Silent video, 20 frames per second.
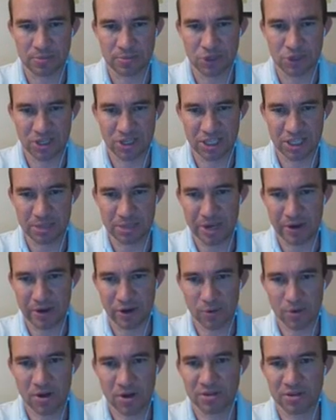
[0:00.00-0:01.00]
You can see the
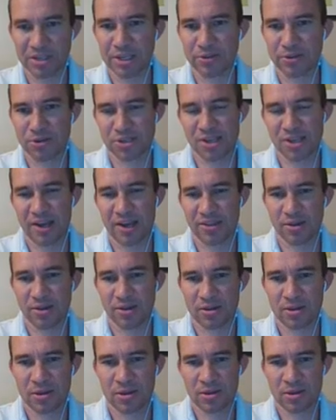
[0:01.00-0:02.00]
barrier wall on either side of
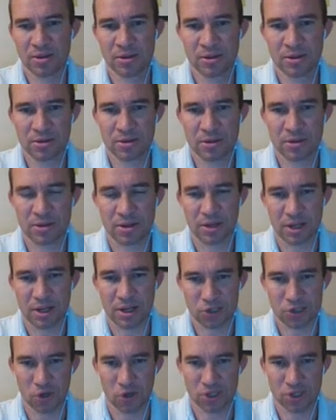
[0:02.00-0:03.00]
the
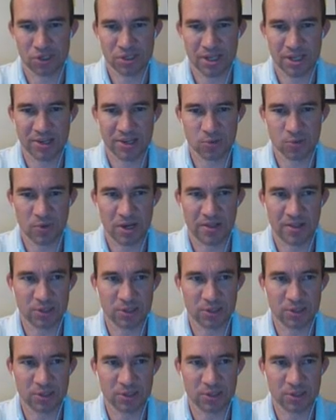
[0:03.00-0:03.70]
construction site as well.